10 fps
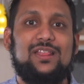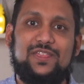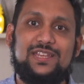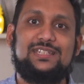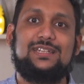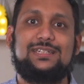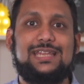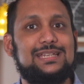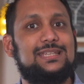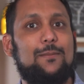This
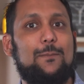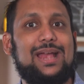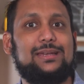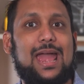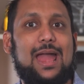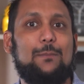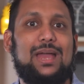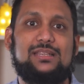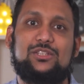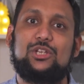Tencent-backed app
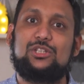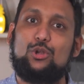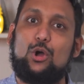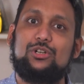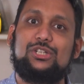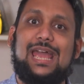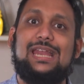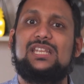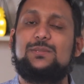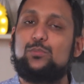has just launched
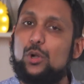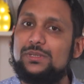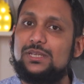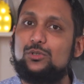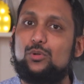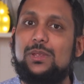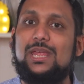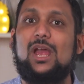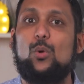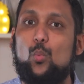and is promising to
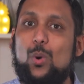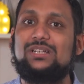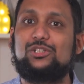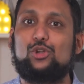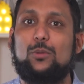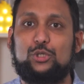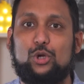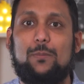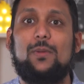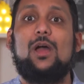be a one-stop
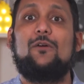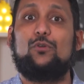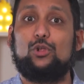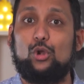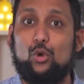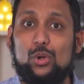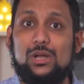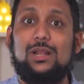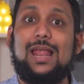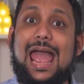shop for your
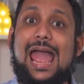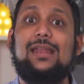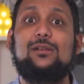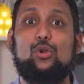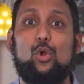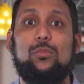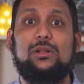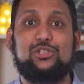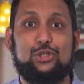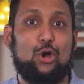local and
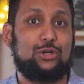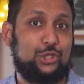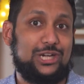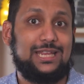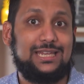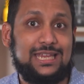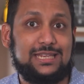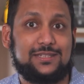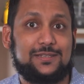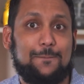global stock trading
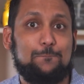needs.